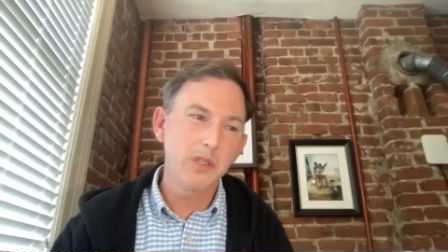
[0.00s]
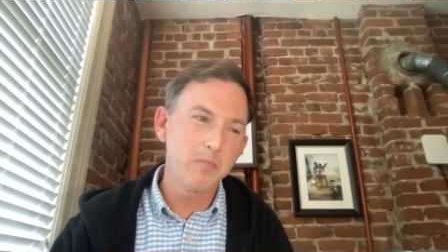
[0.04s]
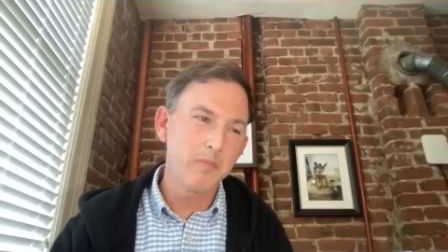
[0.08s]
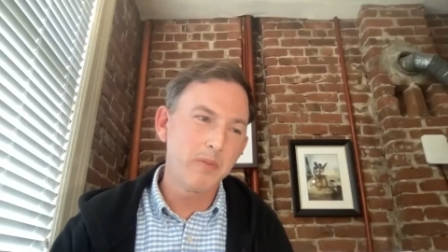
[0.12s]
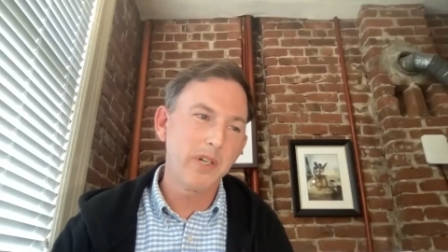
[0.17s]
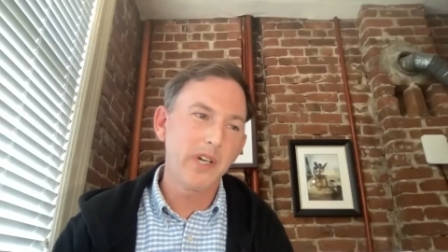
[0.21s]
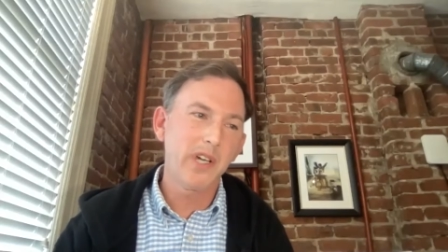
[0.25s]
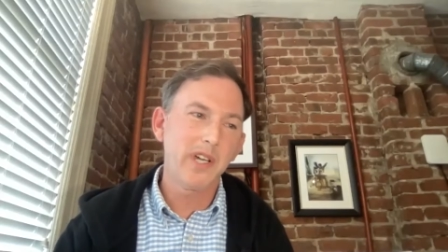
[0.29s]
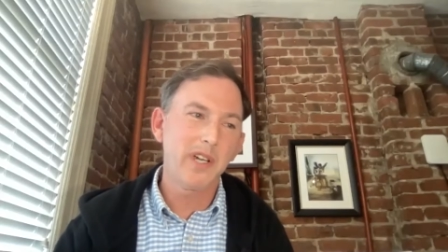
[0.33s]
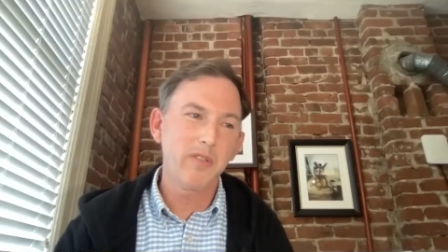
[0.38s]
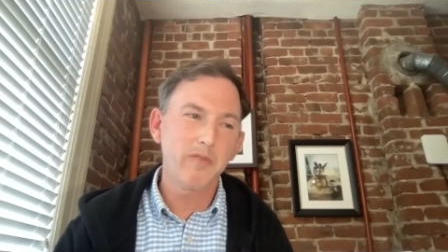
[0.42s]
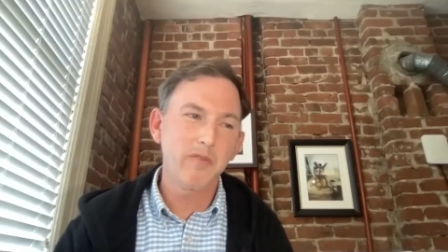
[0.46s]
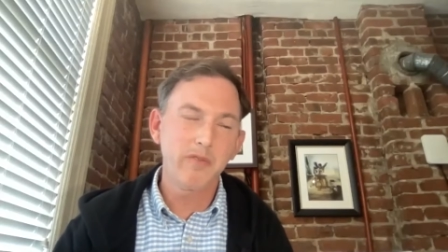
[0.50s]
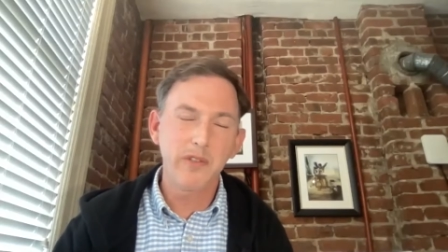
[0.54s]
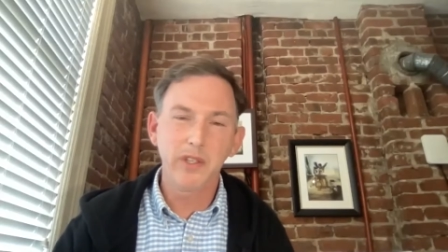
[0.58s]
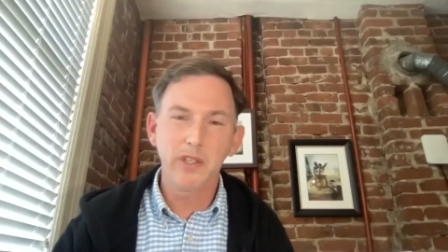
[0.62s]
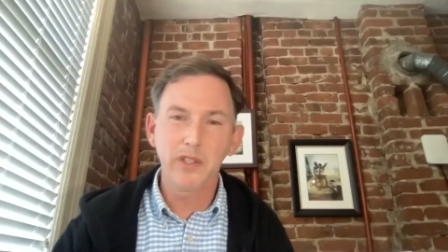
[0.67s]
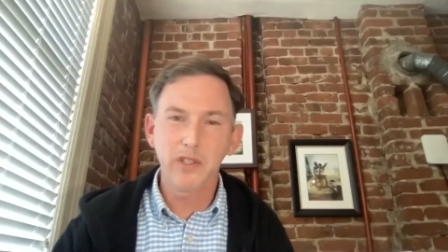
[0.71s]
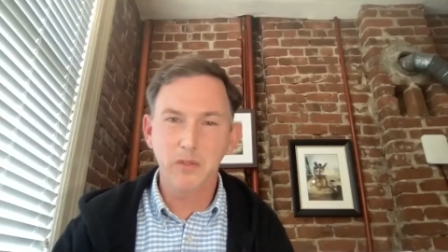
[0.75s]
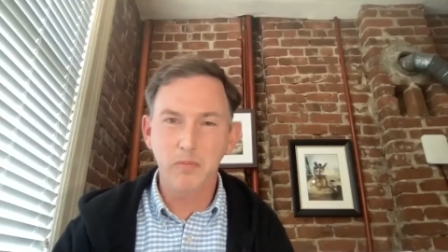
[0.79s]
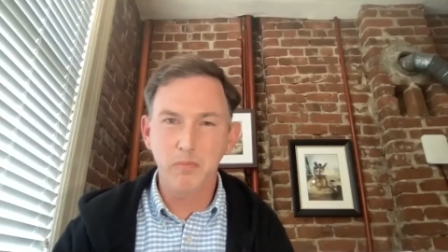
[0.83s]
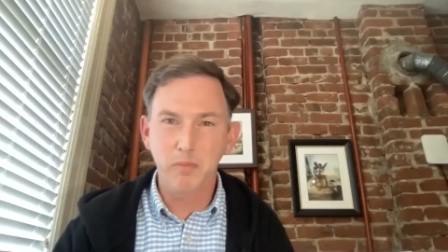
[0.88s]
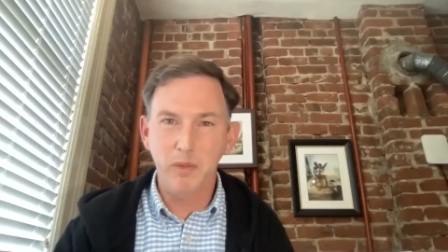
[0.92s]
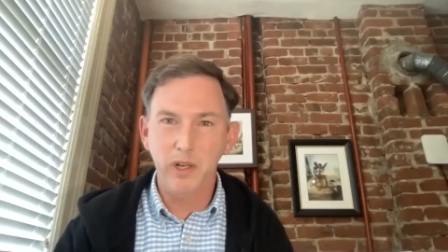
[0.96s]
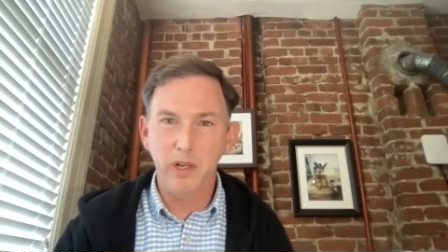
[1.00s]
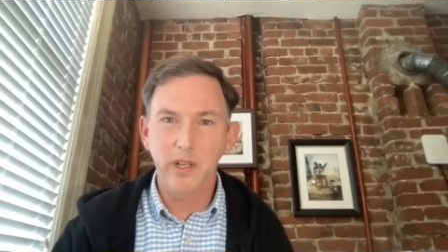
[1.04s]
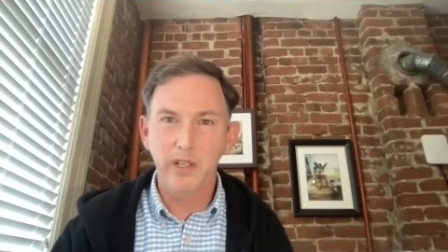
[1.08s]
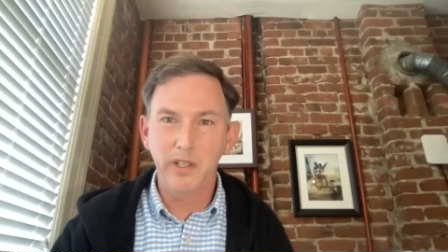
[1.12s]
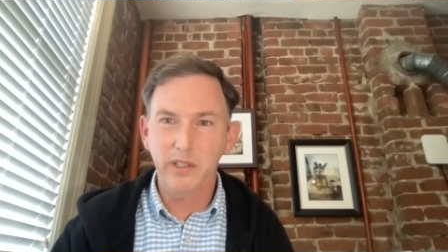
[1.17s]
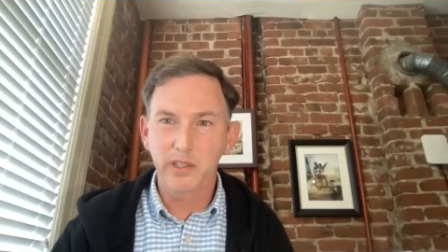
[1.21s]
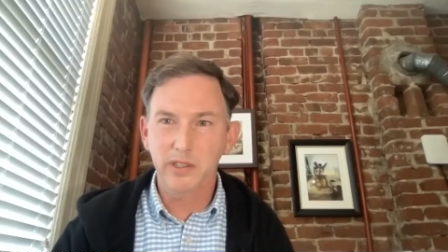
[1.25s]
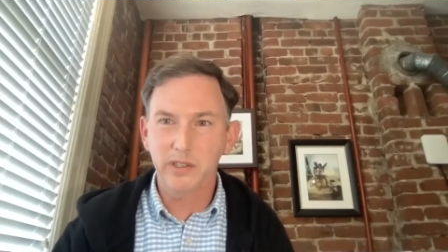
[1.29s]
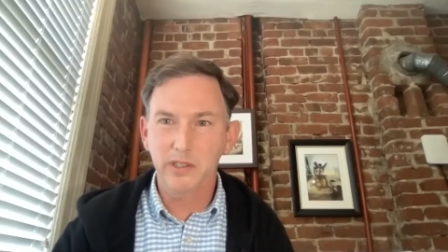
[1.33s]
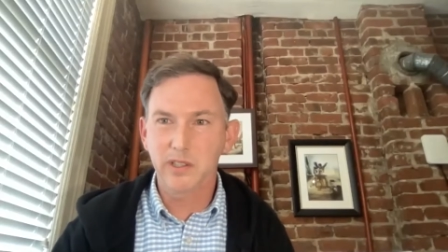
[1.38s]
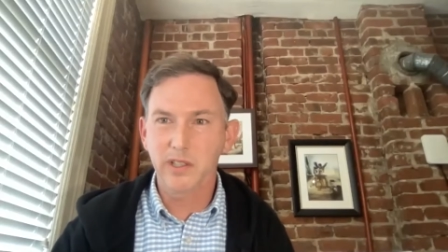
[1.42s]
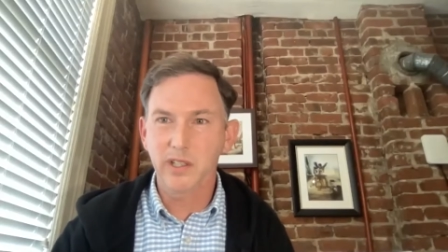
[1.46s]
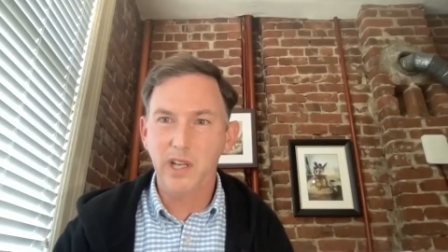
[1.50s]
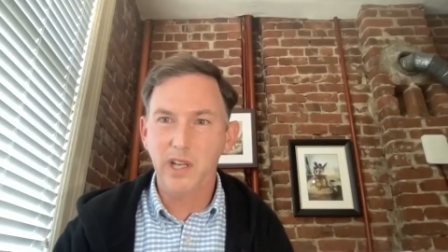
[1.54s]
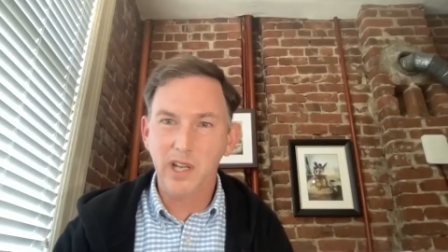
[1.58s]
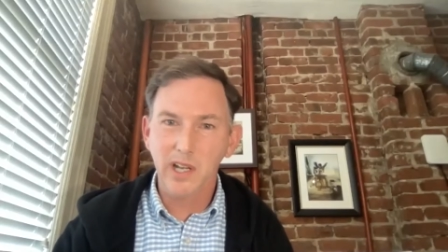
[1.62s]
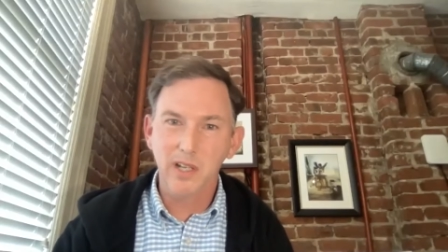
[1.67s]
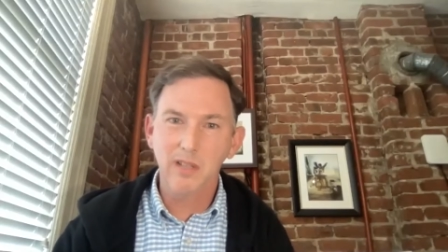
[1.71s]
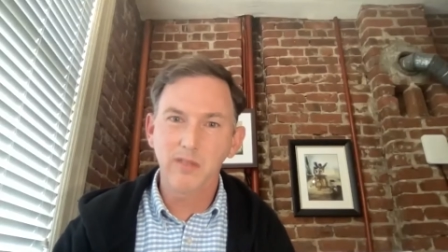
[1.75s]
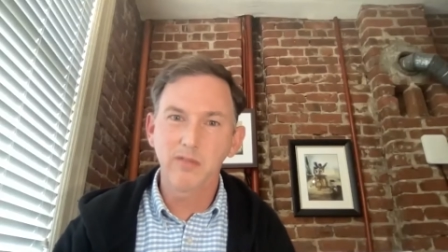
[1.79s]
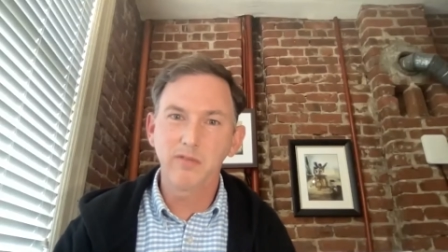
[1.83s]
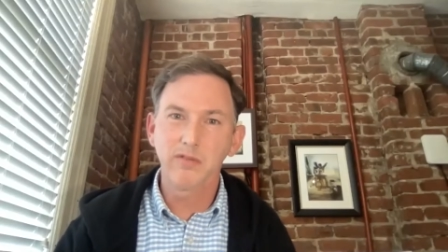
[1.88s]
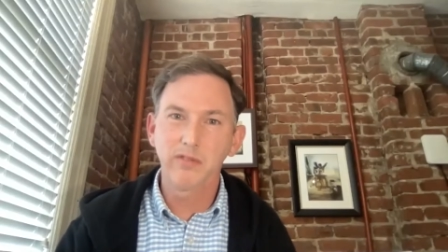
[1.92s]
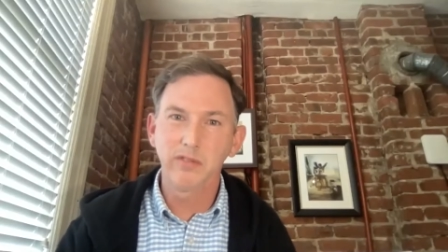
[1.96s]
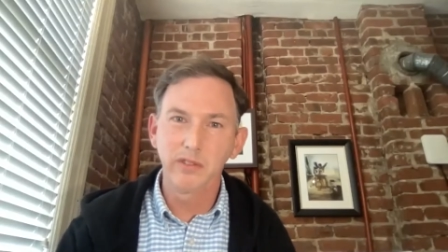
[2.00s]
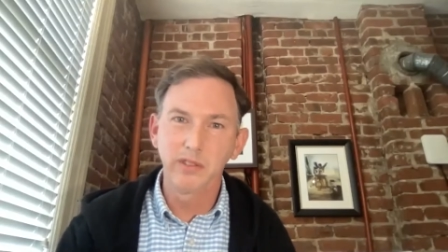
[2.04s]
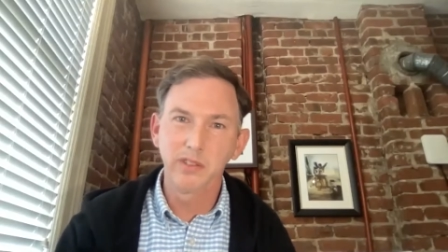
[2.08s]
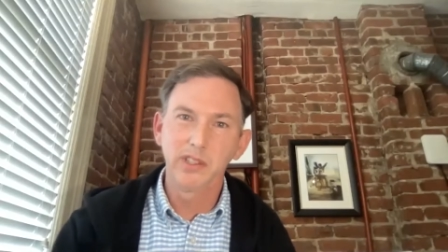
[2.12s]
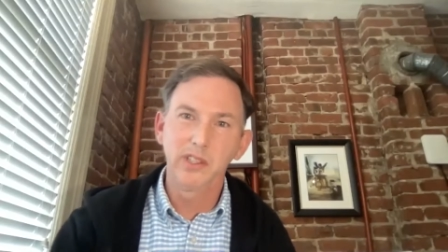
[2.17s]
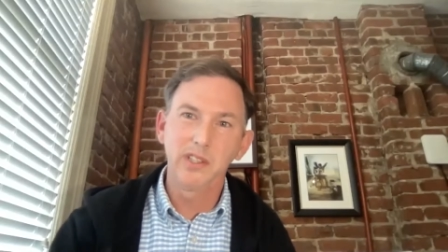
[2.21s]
plan for this product to have